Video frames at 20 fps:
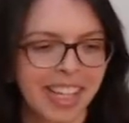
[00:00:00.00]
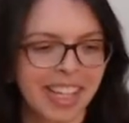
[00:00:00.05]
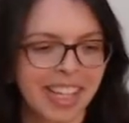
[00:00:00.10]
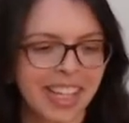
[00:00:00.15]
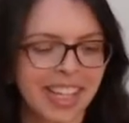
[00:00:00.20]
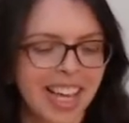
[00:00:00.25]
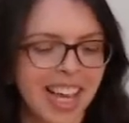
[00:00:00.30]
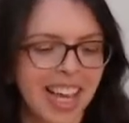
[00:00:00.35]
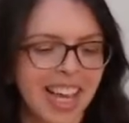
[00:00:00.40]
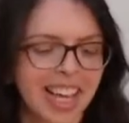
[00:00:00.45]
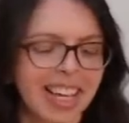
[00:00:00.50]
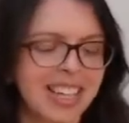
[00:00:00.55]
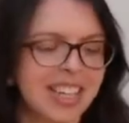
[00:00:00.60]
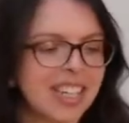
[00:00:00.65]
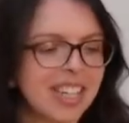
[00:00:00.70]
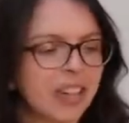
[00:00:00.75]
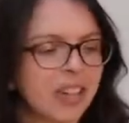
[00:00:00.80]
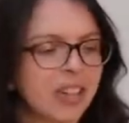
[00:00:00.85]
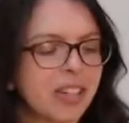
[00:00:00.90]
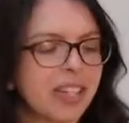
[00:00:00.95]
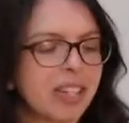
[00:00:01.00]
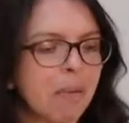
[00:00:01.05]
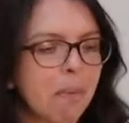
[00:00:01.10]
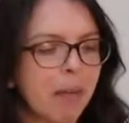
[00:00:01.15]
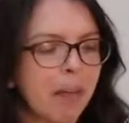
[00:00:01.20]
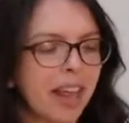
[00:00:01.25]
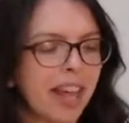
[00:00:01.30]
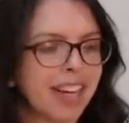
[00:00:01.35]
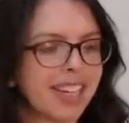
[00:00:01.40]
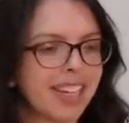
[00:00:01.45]
yeah, so
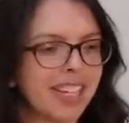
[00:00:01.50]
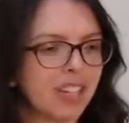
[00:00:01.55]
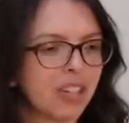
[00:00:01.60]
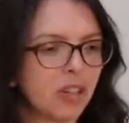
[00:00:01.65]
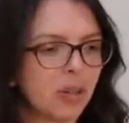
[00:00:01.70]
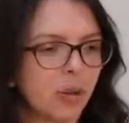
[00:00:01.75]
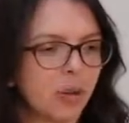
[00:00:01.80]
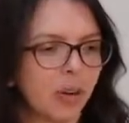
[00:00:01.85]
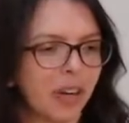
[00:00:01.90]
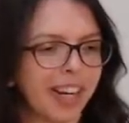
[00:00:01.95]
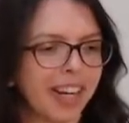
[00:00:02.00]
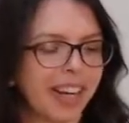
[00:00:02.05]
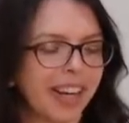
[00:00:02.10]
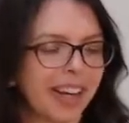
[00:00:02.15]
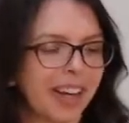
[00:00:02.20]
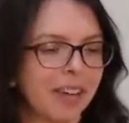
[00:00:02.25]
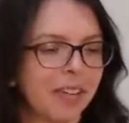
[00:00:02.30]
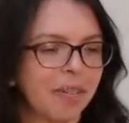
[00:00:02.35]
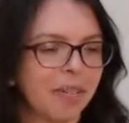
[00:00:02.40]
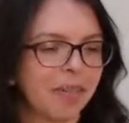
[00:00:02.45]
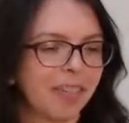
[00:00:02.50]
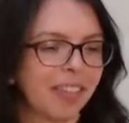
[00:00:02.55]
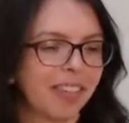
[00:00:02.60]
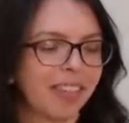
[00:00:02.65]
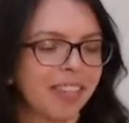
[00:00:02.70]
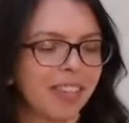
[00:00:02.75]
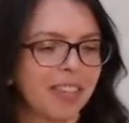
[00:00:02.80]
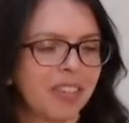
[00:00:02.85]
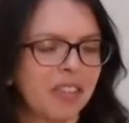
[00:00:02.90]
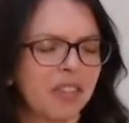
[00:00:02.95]
sympathetic joy,
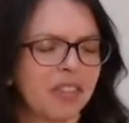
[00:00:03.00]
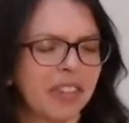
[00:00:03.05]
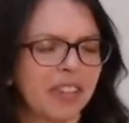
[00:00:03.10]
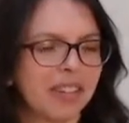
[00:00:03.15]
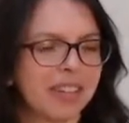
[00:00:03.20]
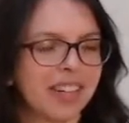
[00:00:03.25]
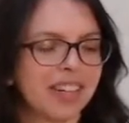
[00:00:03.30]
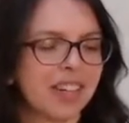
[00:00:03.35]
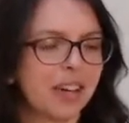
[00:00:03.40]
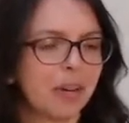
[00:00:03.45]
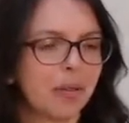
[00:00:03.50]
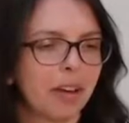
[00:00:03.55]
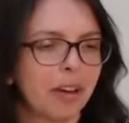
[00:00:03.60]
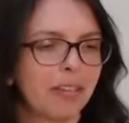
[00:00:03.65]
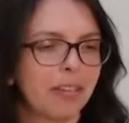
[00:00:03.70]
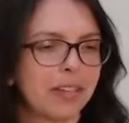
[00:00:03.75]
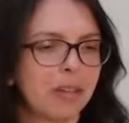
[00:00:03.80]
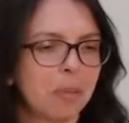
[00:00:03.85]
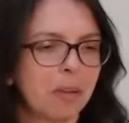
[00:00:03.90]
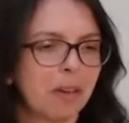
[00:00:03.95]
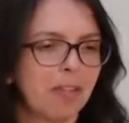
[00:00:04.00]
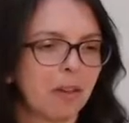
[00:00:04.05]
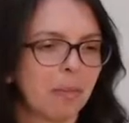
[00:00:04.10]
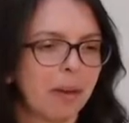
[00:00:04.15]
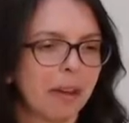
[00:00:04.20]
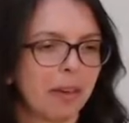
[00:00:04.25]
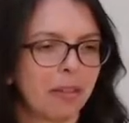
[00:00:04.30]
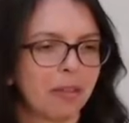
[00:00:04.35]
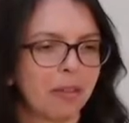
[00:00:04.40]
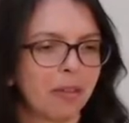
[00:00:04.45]
which feels, I don't know why it feels a bit of a
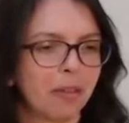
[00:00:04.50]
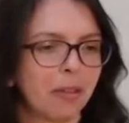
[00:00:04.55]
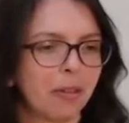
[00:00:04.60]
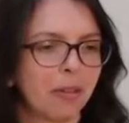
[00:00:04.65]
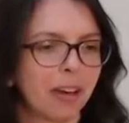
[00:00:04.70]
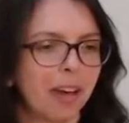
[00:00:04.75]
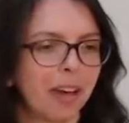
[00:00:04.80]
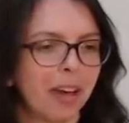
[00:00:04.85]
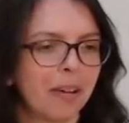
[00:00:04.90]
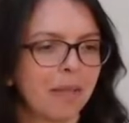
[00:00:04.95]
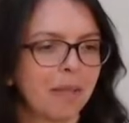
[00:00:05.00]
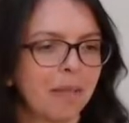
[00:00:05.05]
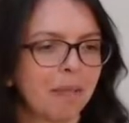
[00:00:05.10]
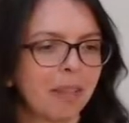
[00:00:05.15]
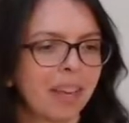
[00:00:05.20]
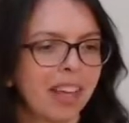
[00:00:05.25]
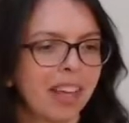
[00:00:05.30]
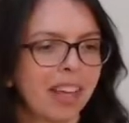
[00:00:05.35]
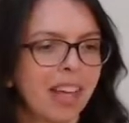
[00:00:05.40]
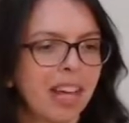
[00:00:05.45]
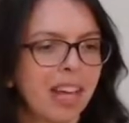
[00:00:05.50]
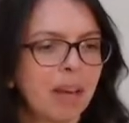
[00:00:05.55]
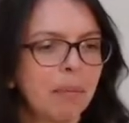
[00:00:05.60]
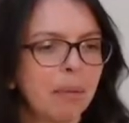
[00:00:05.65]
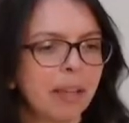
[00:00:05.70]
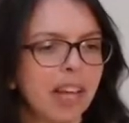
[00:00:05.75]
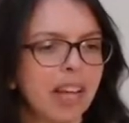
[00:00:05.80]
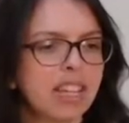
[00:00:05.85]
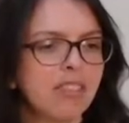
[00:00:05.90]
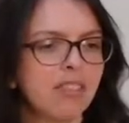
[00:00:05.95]
mouthful. I
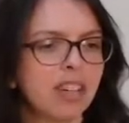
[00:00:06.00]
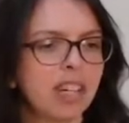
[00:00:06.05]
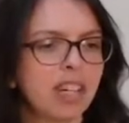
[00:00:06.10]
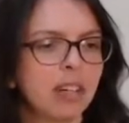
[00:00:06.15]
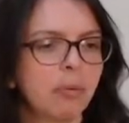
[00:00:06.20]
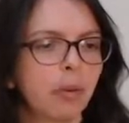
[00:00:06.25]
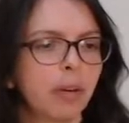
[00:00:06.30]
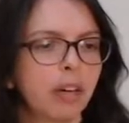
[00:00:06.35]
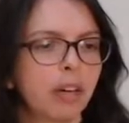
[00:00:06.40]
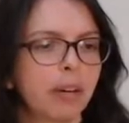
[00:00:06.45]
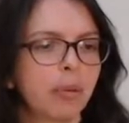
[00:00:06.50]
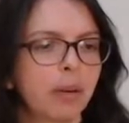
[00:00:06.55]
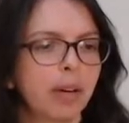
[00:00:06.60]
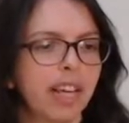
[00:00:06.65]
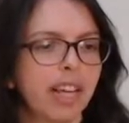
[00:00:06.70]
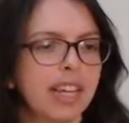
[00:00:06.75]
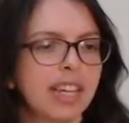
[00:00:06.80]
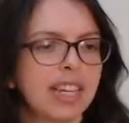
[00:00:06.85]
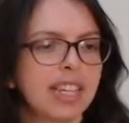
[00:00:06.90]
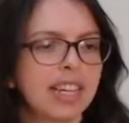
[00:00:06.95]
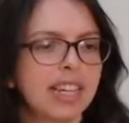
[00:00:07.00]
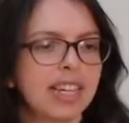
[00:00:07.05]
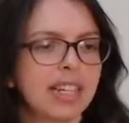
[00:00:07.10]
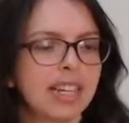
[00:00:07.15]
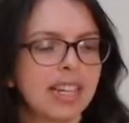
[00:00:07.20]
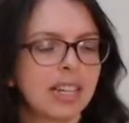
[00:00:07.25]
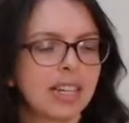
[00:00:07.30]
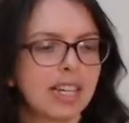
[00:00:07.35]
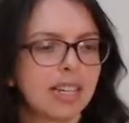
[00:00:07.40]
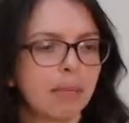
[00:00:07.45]
guess really what it is
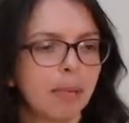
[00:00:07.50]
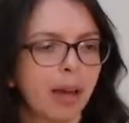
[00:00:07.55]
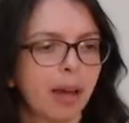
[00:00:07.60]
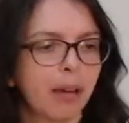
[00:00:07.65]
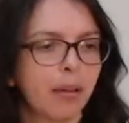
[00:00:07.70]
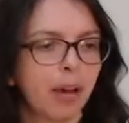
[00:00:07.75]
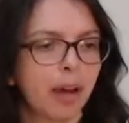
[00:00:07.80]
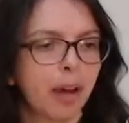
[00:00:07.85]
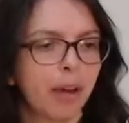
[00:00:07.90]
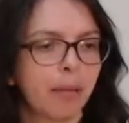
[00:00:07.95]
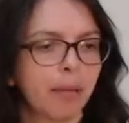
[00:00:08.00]
it's about,